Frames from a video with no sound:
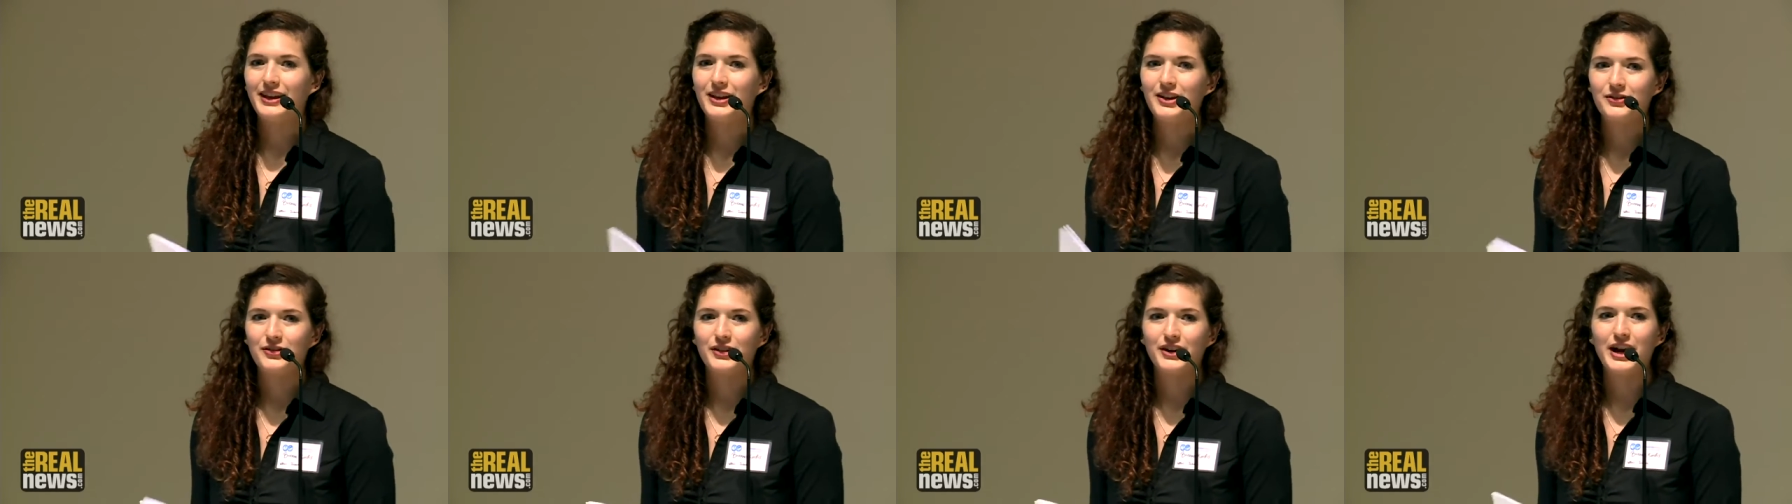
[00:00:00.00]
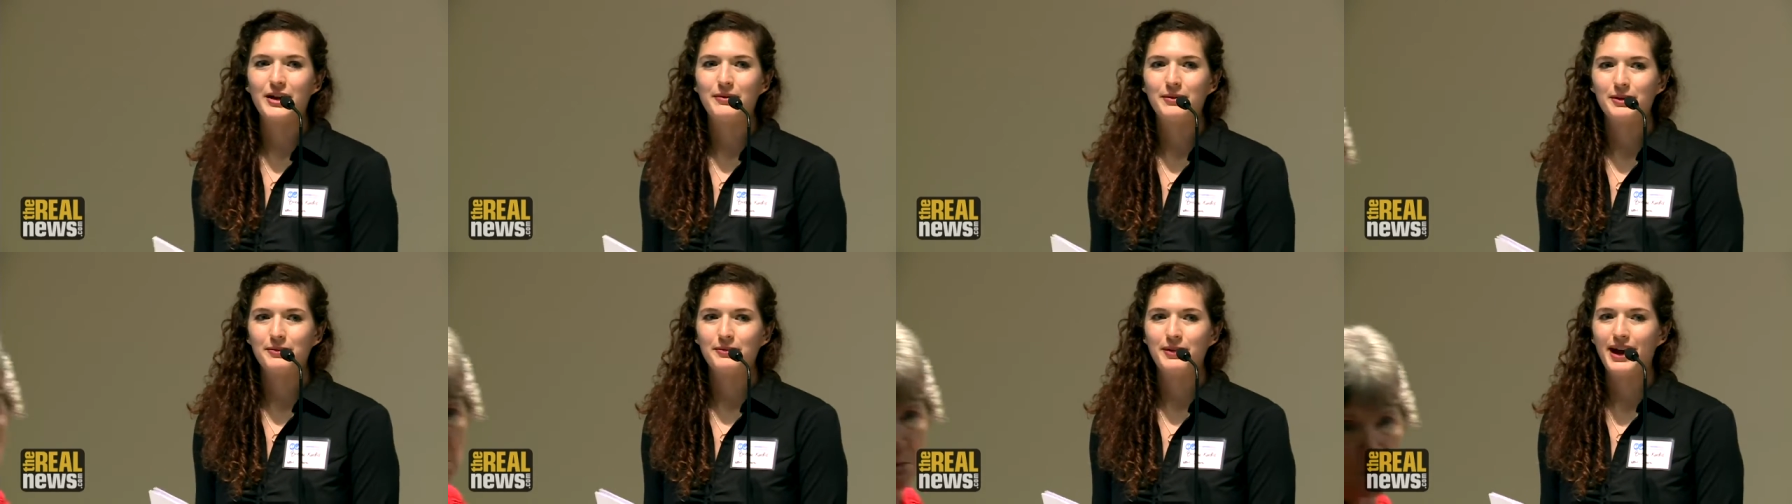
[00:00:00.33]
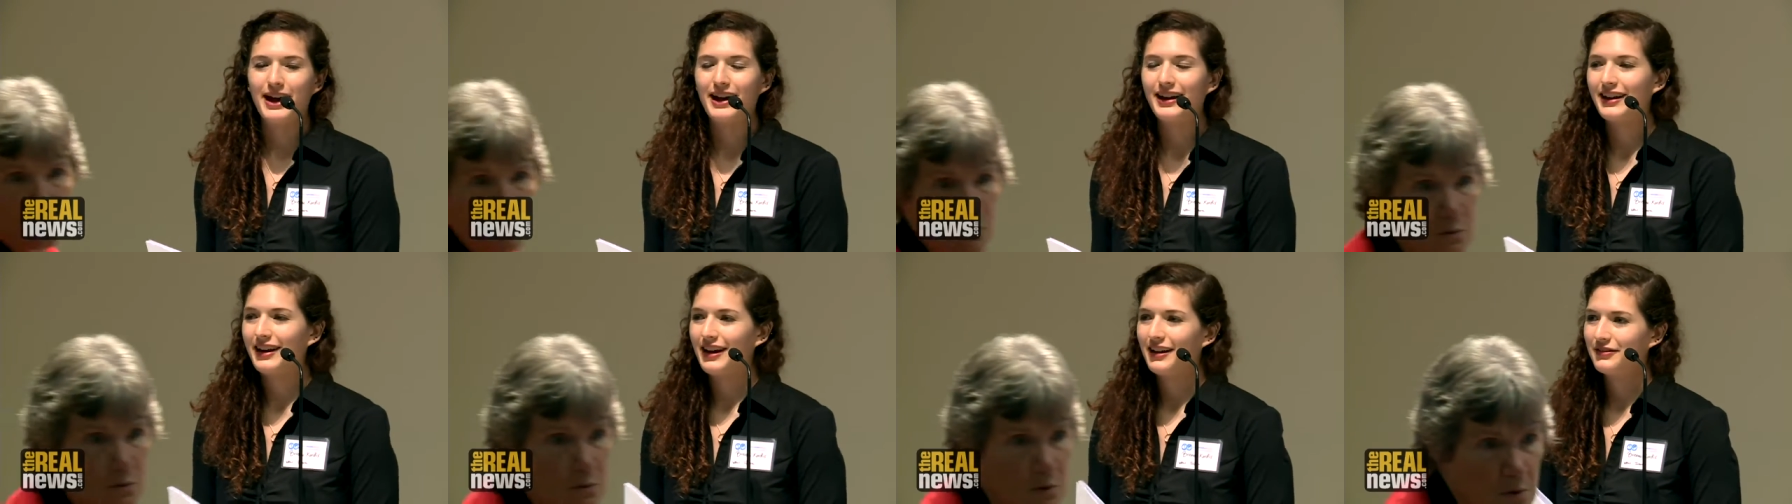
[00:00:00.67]
you for coming
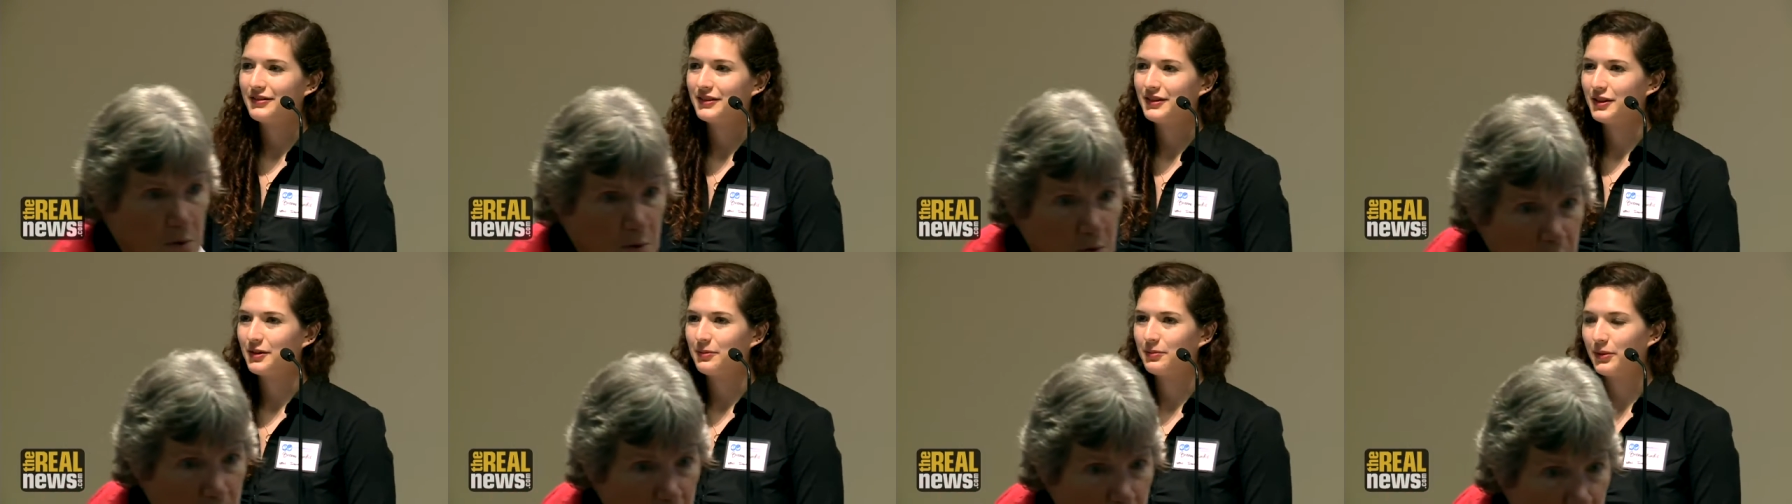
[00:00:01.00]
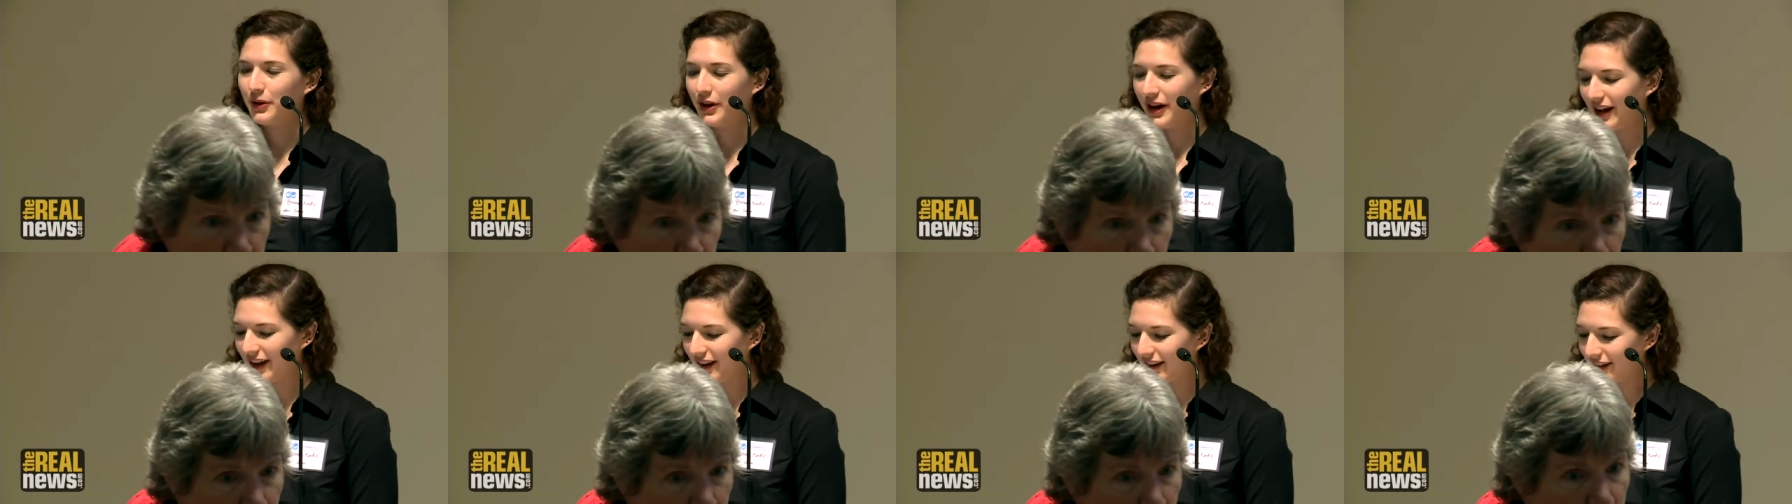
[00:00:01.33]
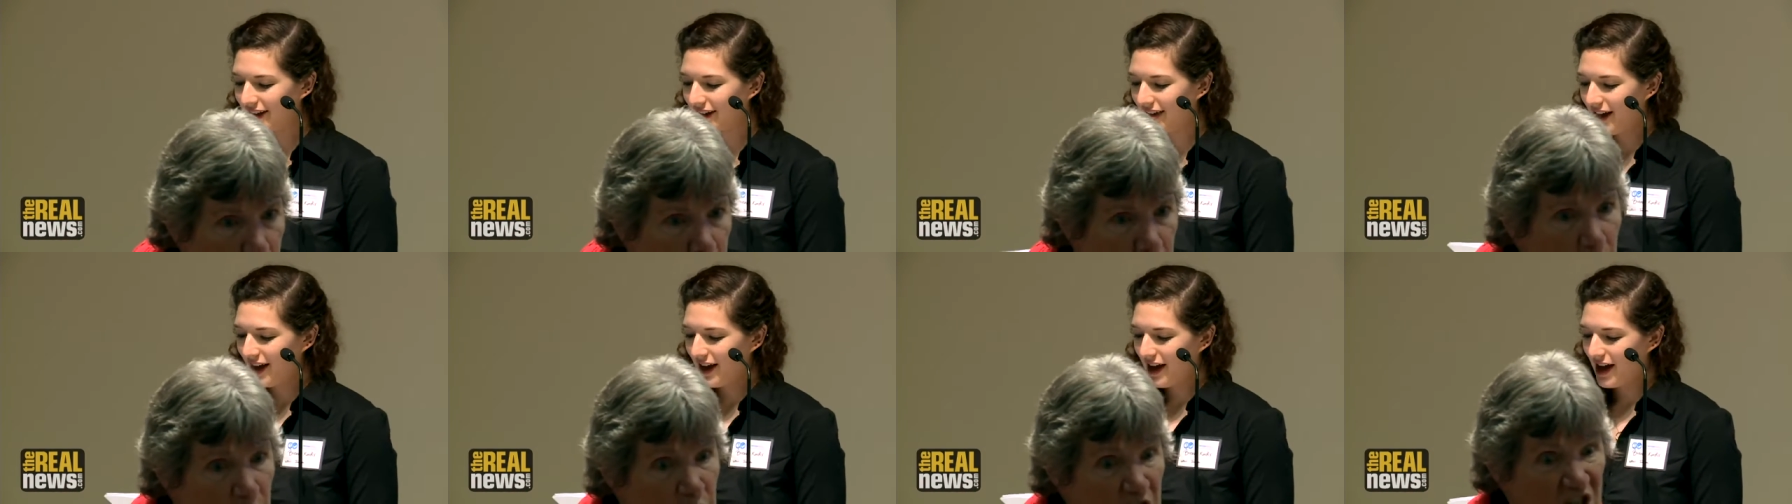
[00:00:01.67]
back after the break.